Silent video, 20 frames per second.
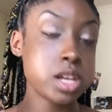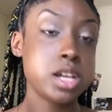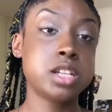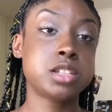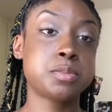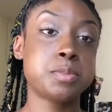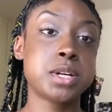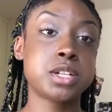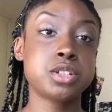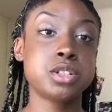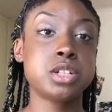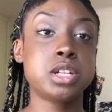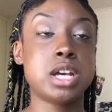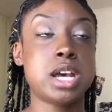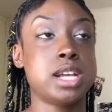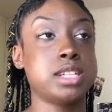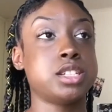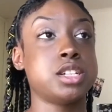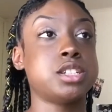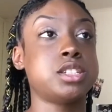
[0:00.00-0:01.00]
Especially
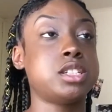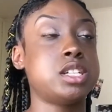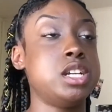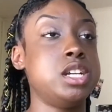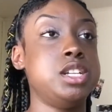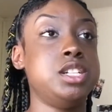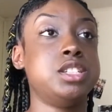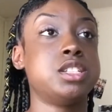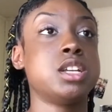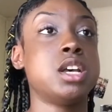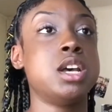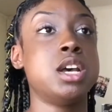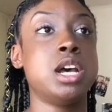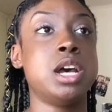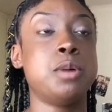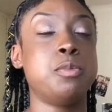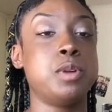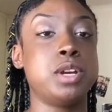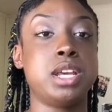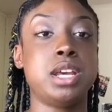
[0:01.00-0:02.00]
as us teens,
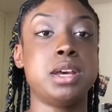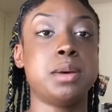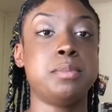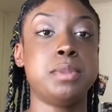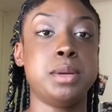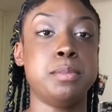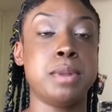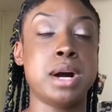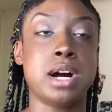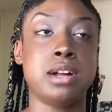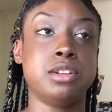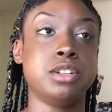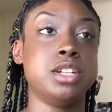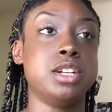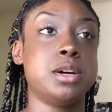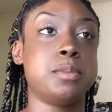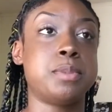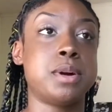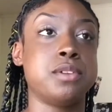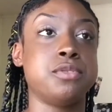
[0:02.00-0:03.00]
we can't be
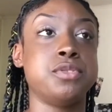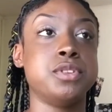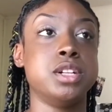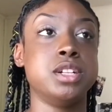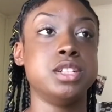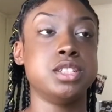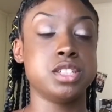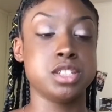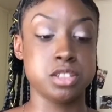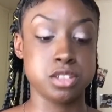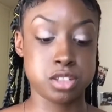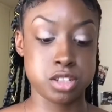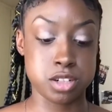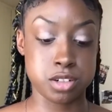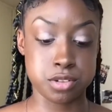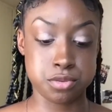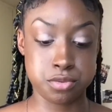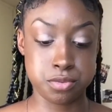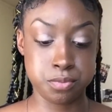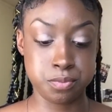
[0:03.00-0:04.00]
bottling up our feelings and
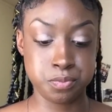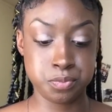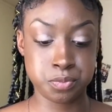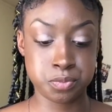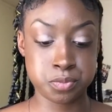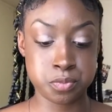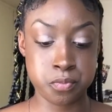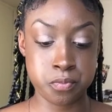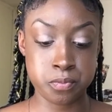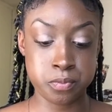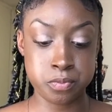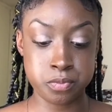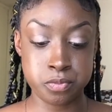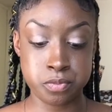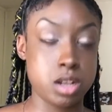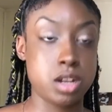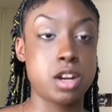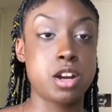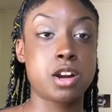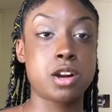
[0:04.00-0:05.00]
stuff.
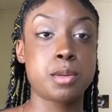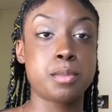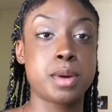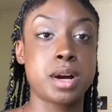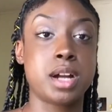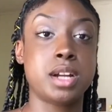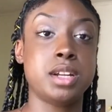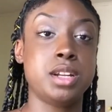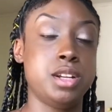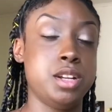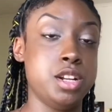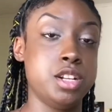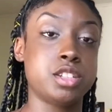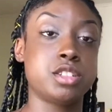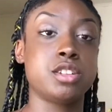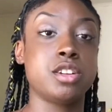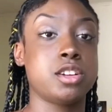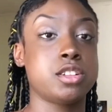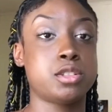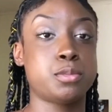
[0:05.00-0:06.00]
Everybody
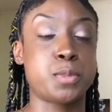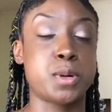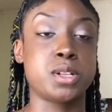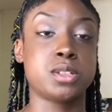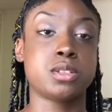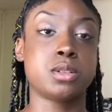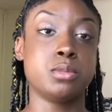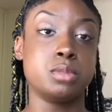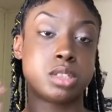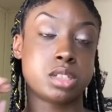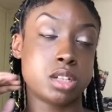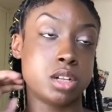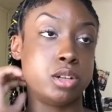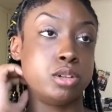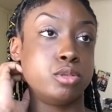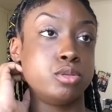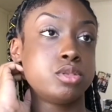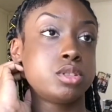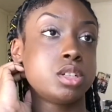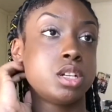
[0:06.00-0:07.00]
needs to express
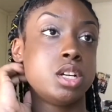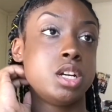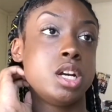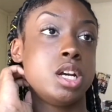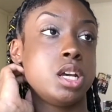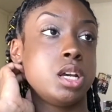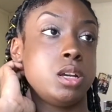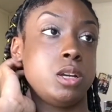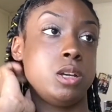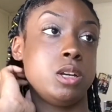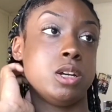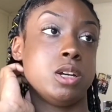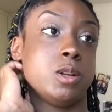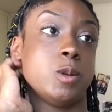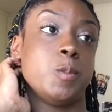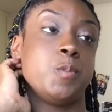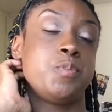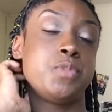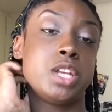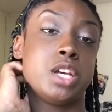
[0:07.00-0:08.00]
themselves,
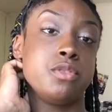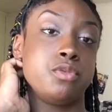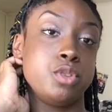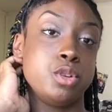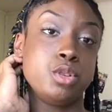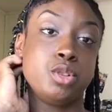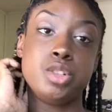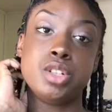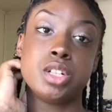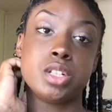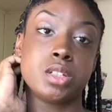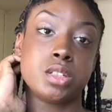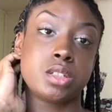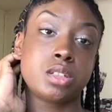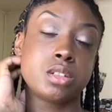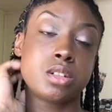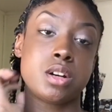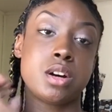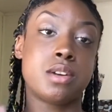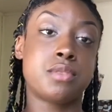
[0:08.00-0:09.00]
and if you
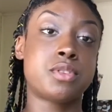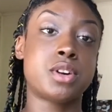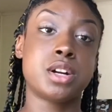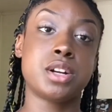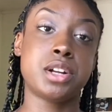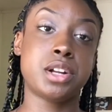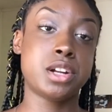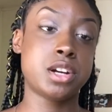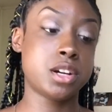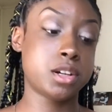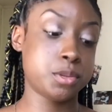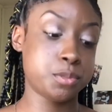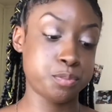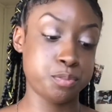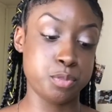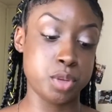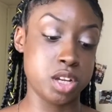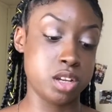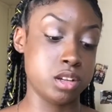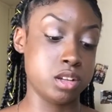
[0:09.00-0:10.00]
just cover it up
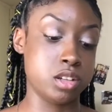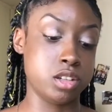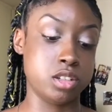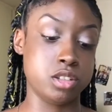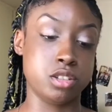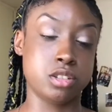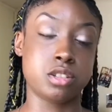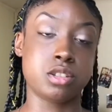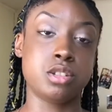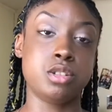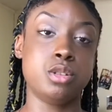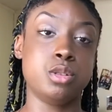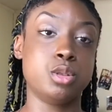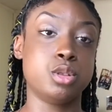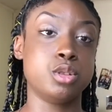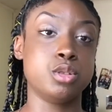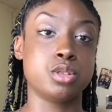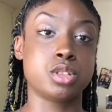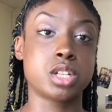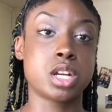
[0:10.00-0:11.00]
because you're
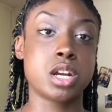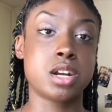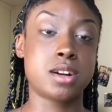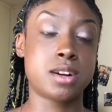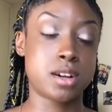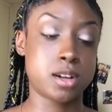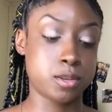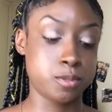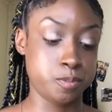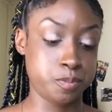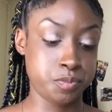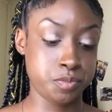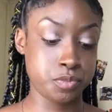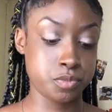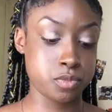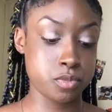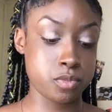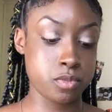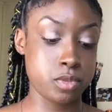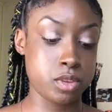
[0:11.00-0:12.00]
too scared,
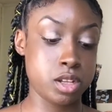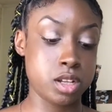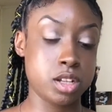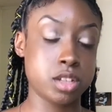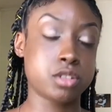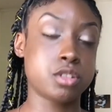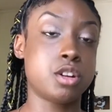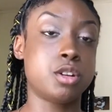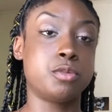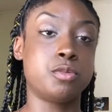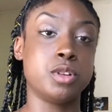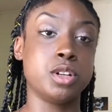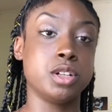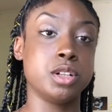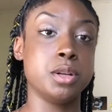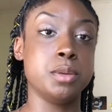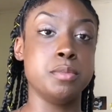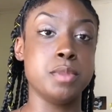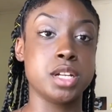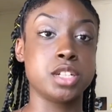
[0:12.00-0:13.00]
it's gonna
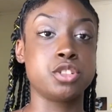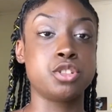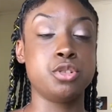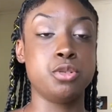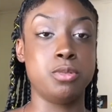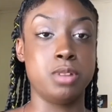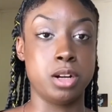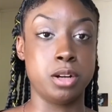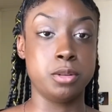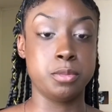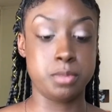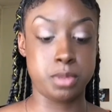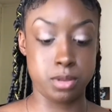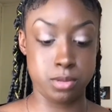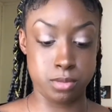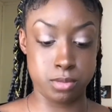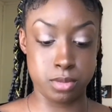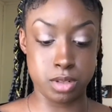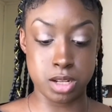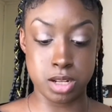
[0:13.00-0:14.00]
really mess you up,
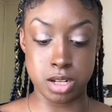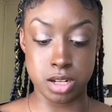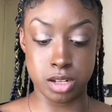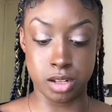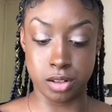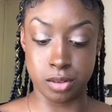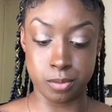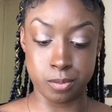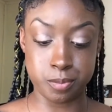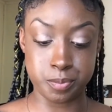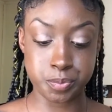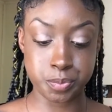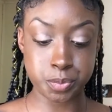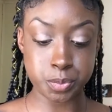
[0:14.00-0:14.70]
and